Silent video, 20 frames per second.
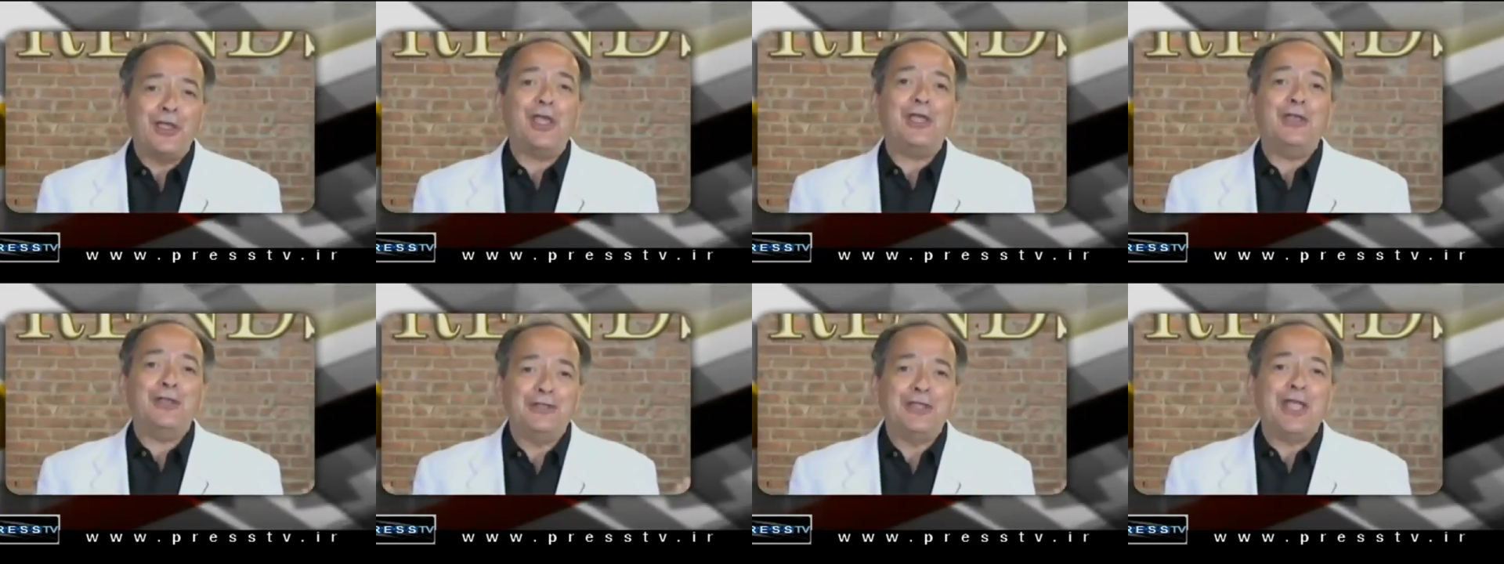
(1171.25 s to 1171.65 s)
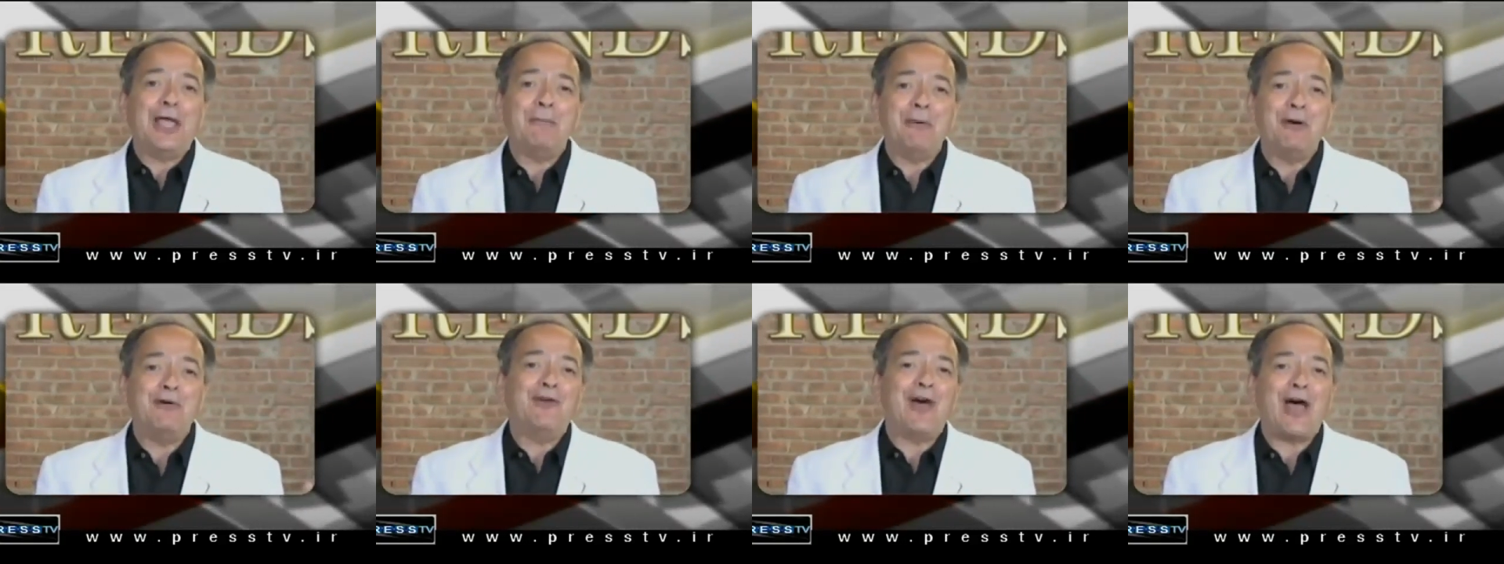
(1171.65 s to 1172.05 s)
and
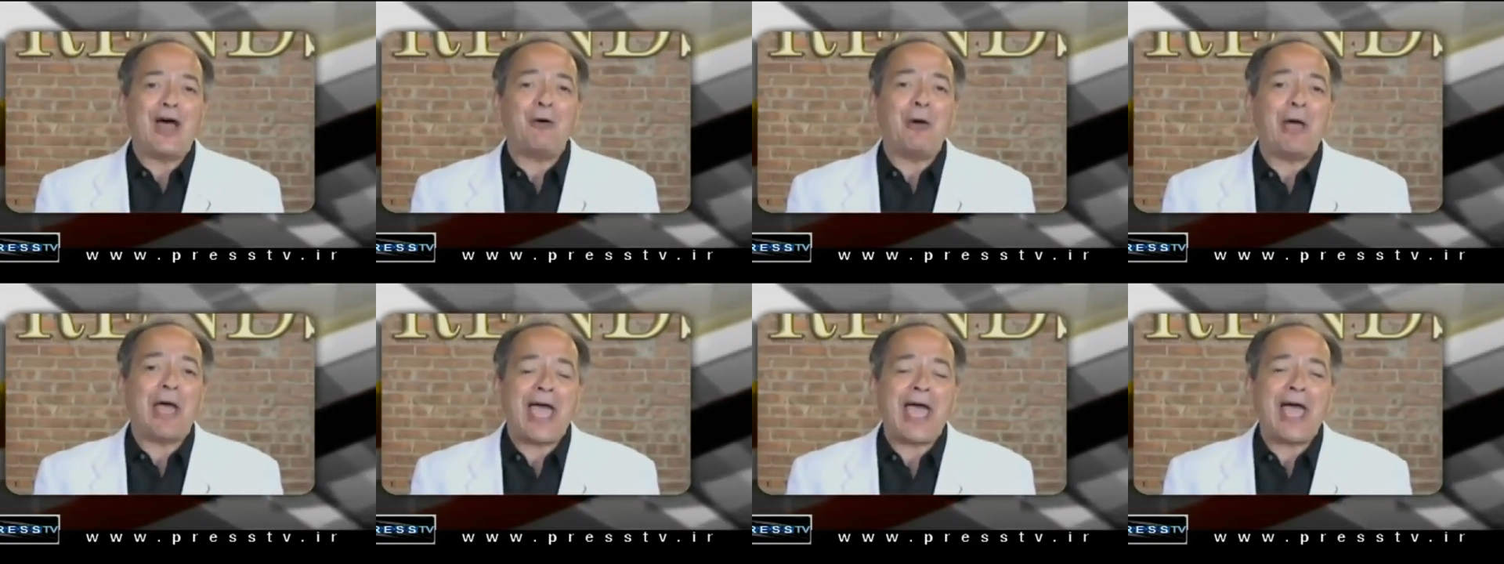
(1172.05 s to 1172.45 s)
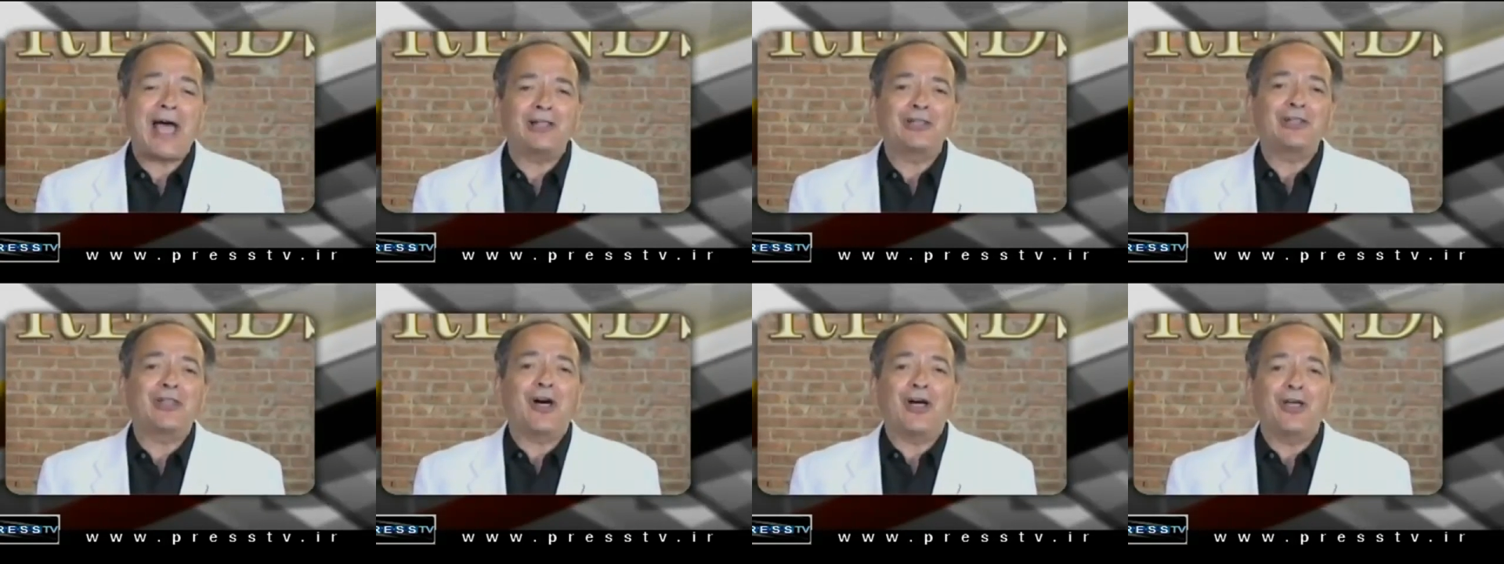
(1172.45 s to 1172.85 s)
them of our
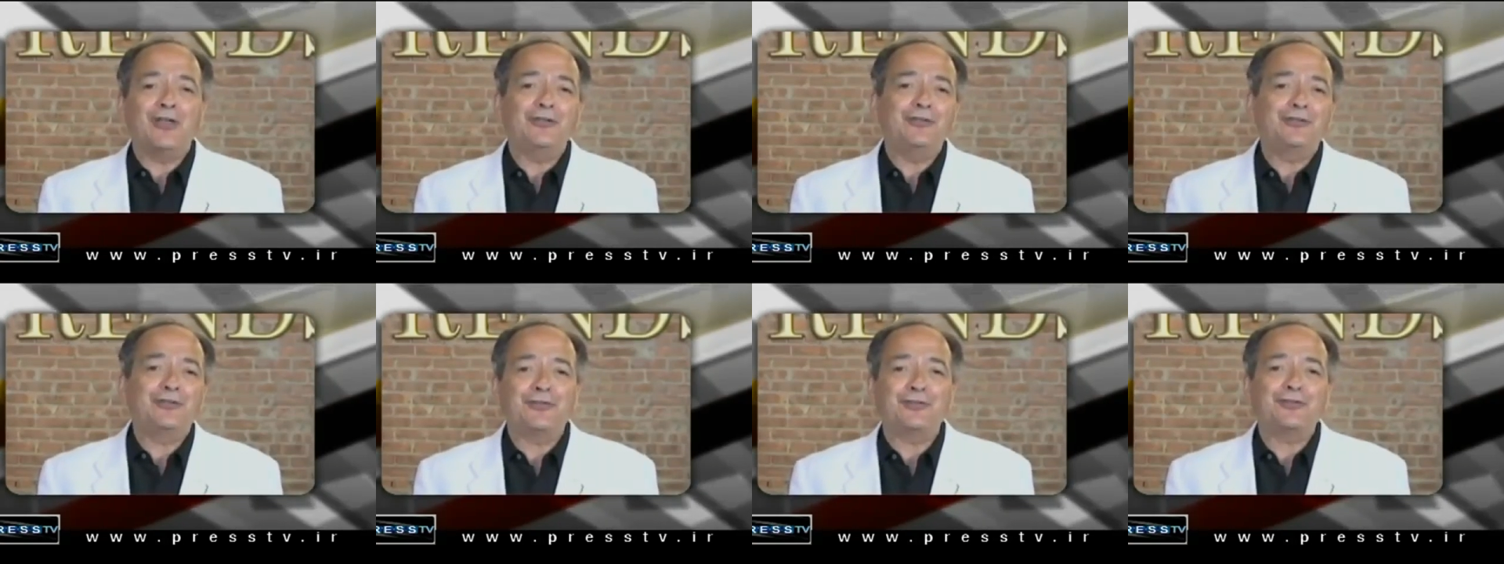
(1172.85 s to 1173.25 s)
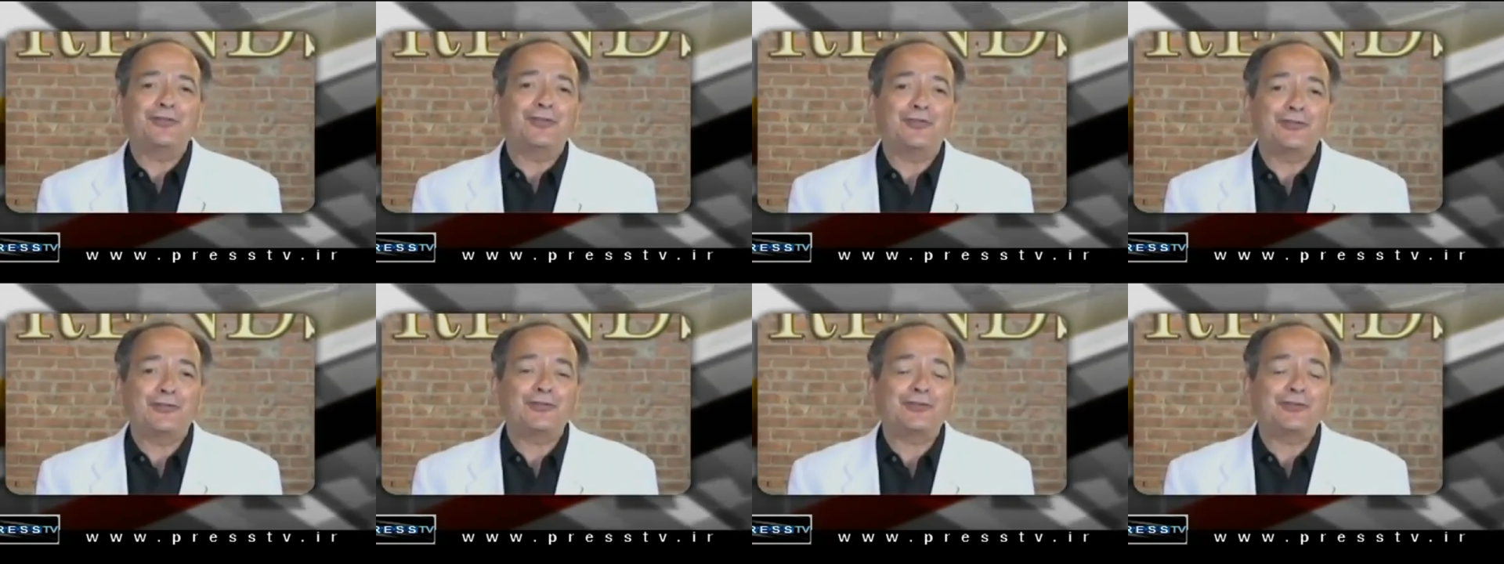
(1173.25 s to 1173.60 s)
allies is at